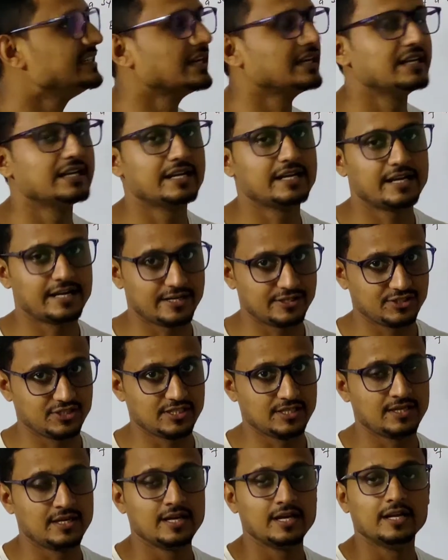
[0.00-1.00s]
internal
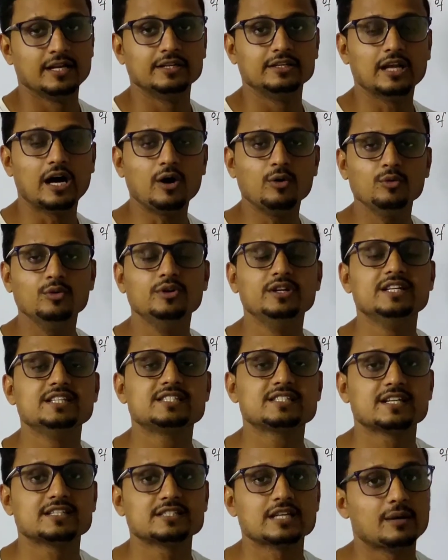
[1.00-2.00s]
energy. Now we will
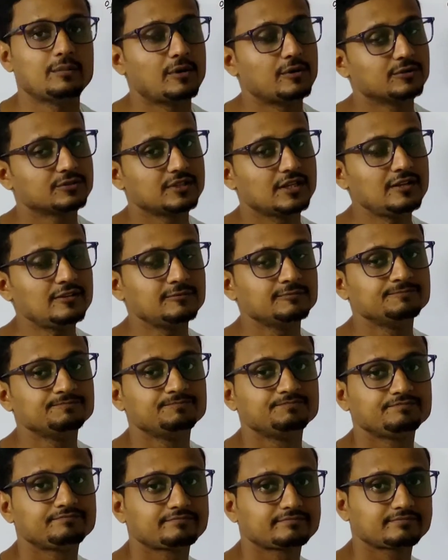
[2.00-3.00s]
discuss about the
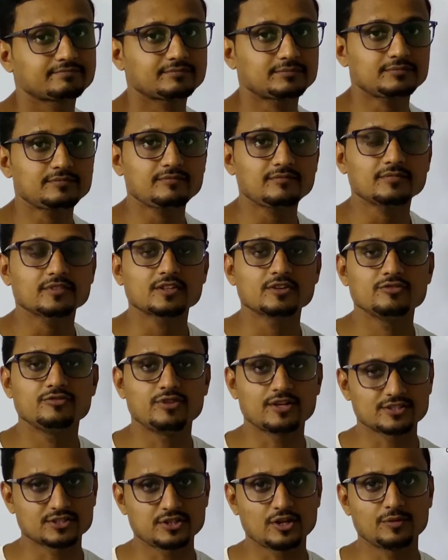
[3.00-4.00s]

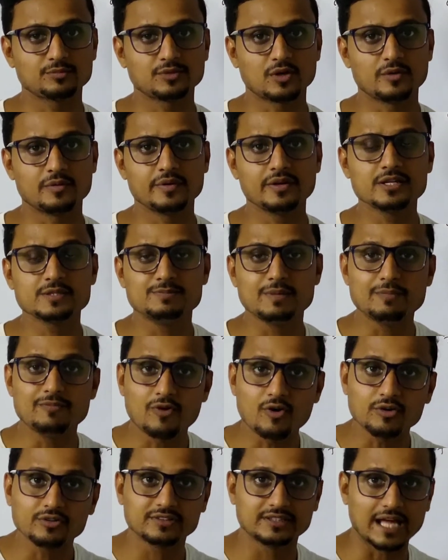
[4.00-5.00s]
first law of thermodynamics.
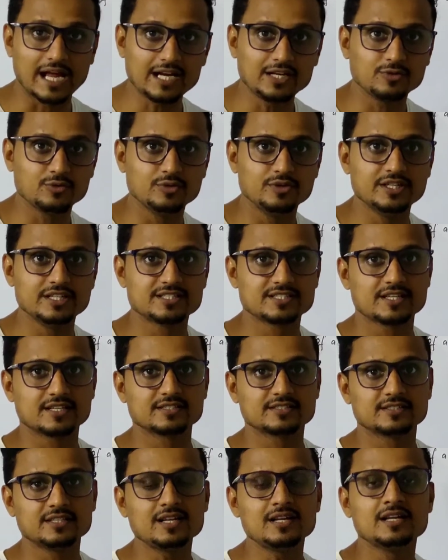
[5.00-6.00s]
Before that we will
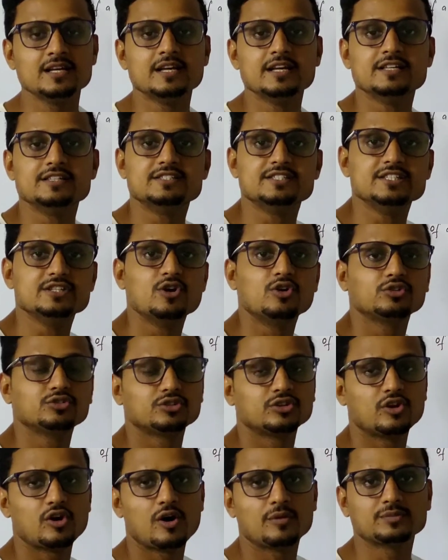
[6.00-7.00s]
discuss the
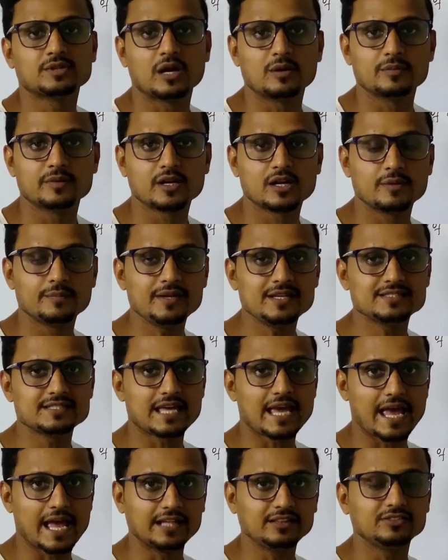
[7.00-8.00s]
zeroth law of thermodynamics
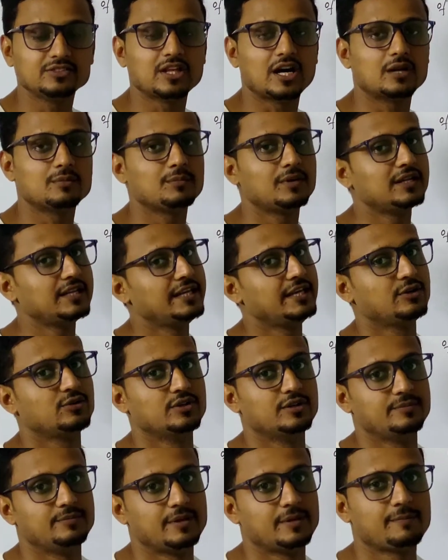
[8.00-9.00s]
and thermal
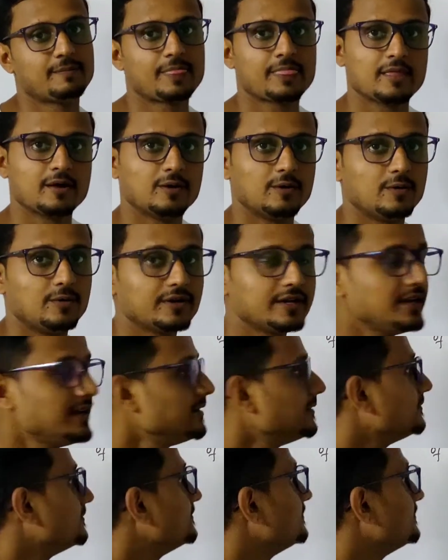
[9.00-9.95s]
equilibrium. Okay,